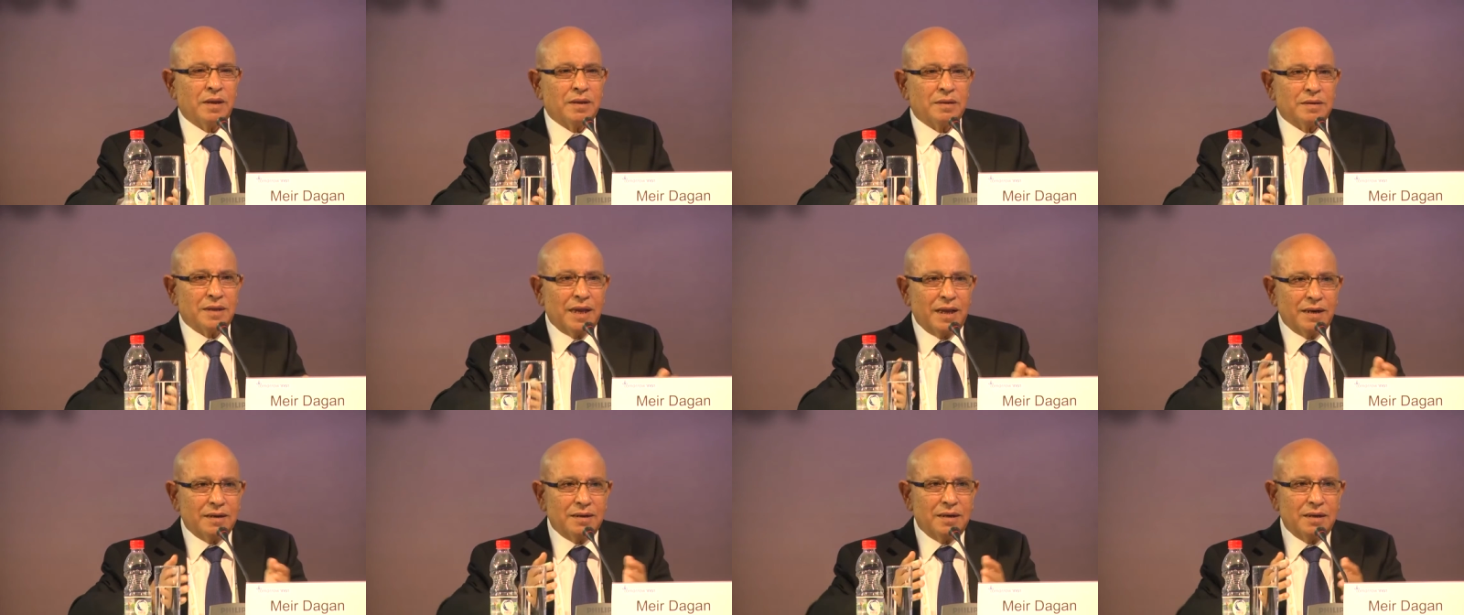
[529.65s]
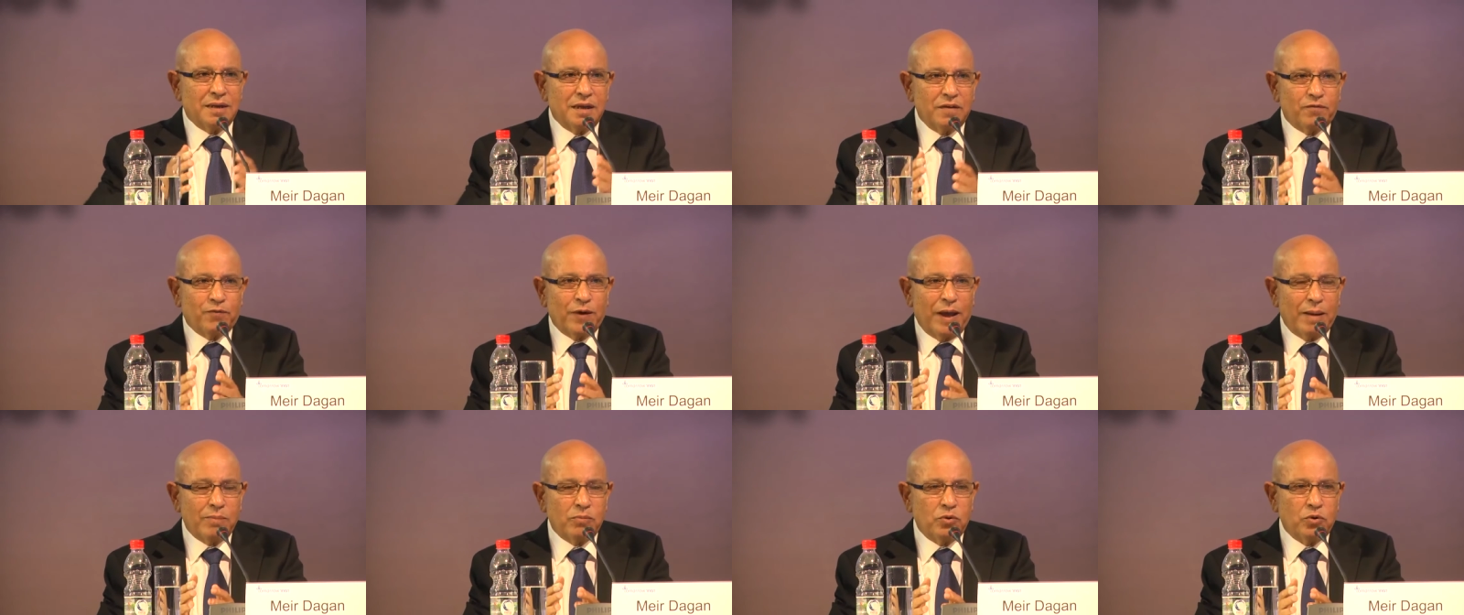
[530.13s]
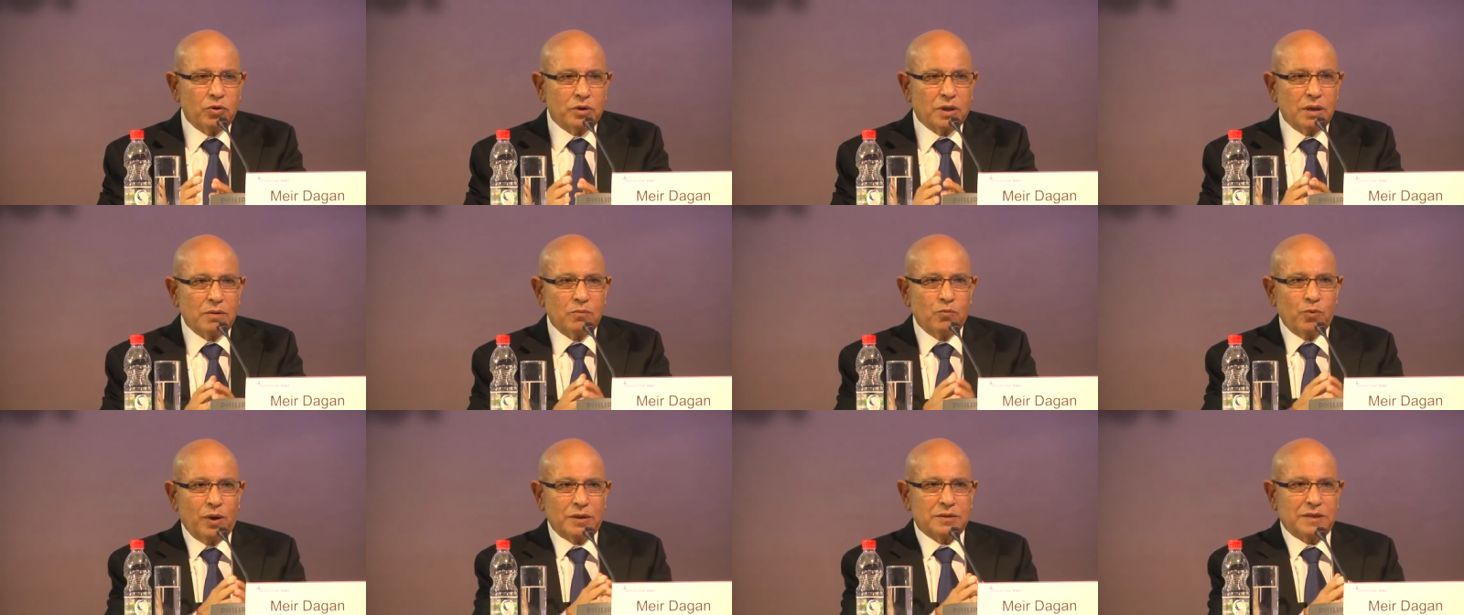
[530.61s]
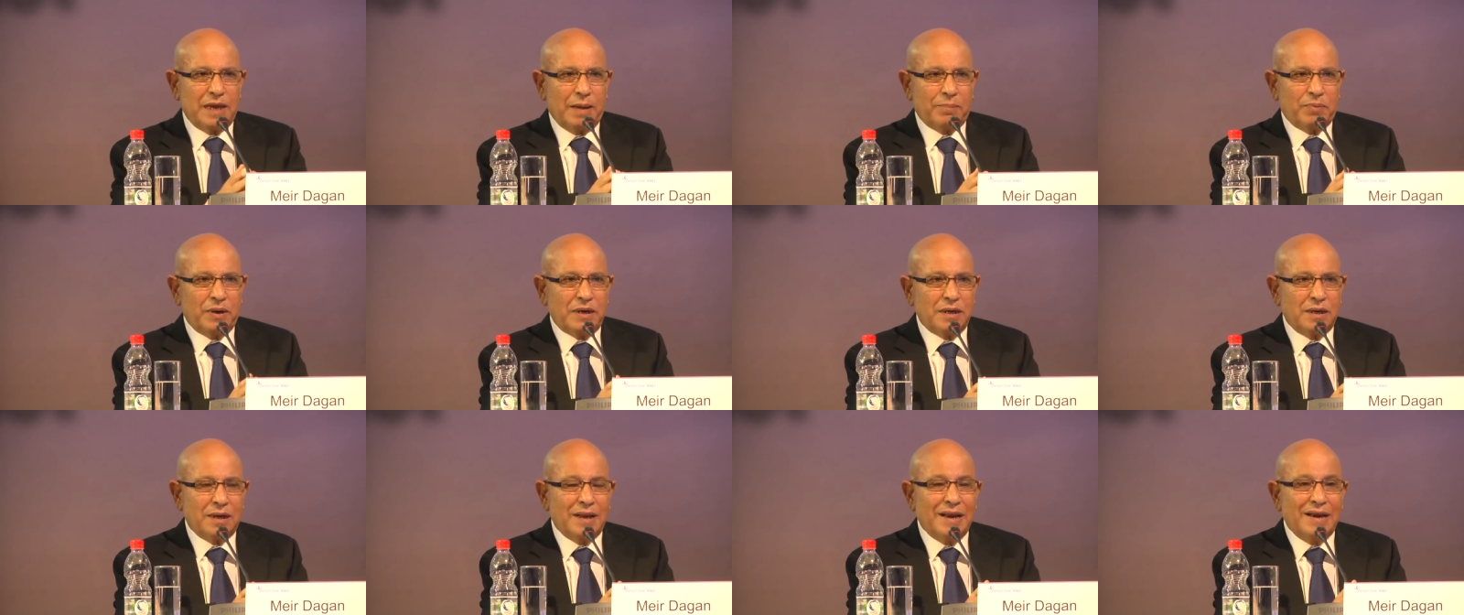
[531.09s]
Then if I'm looking what's
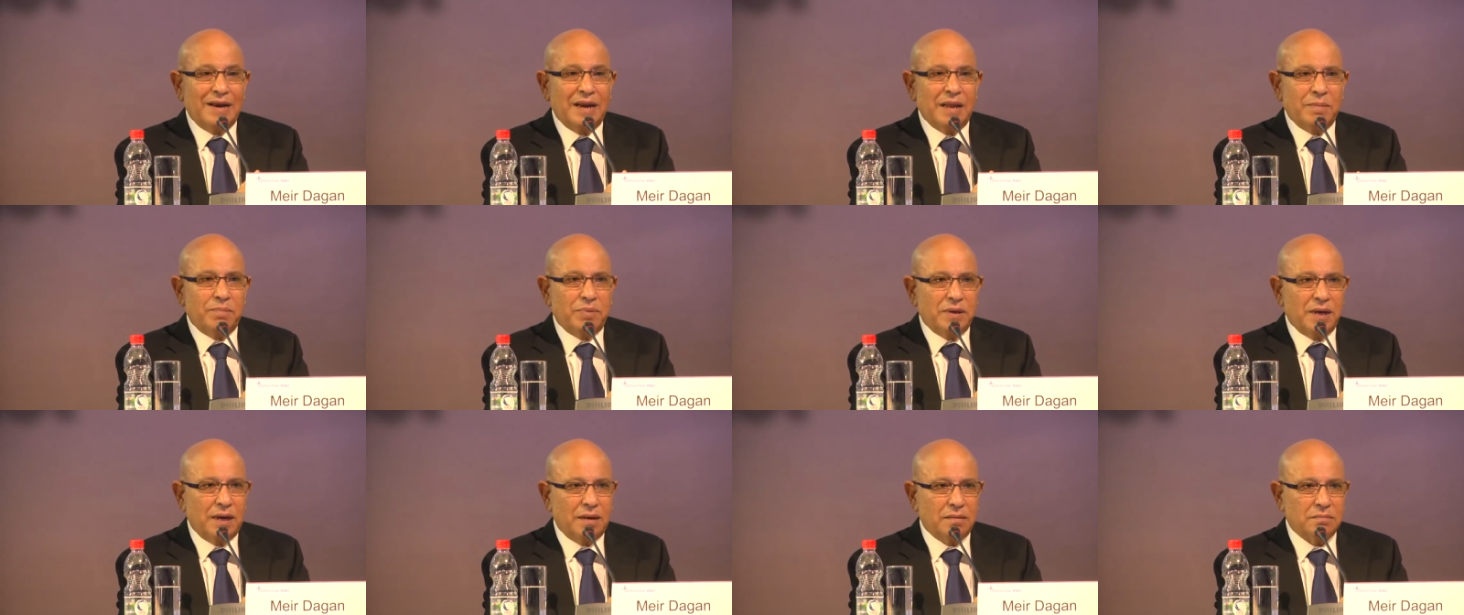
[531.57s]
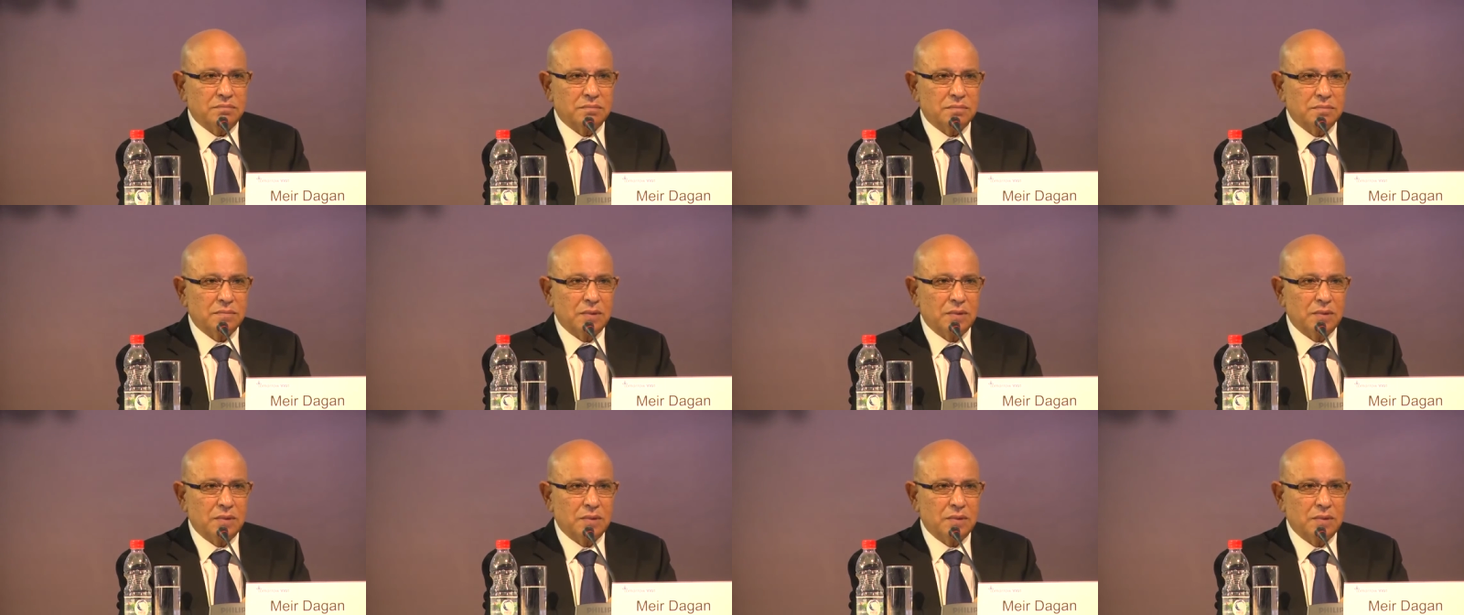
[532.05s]
happening in Libya